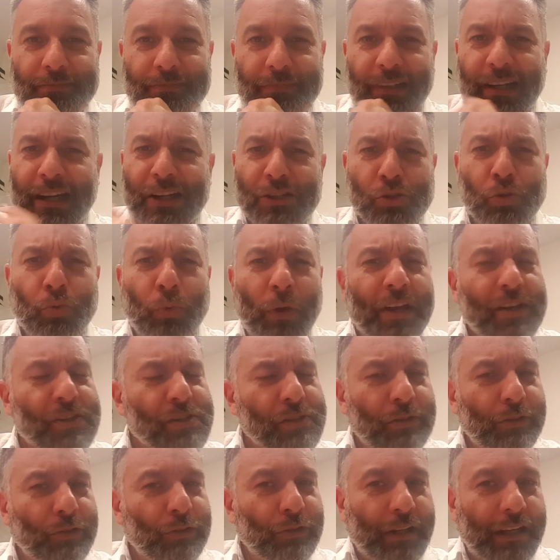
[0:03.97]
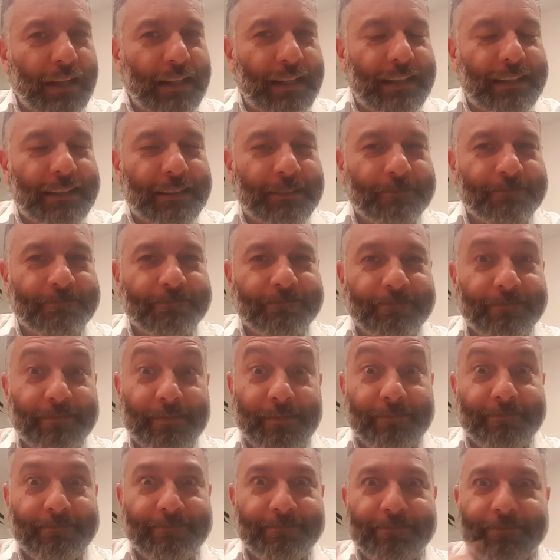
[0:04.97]
there are two ways to look at it.
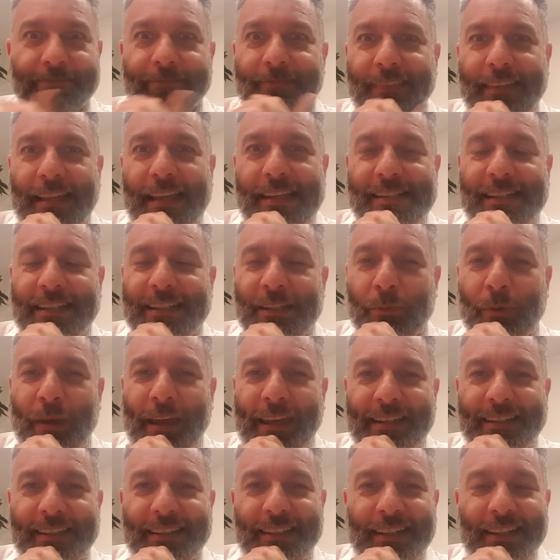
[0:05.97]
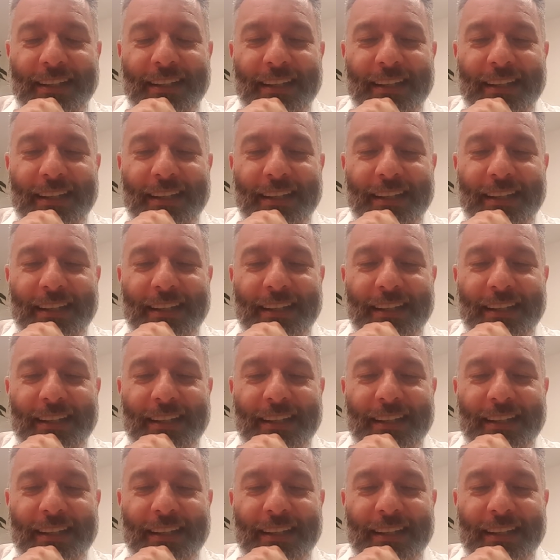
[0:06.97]
That's a debate.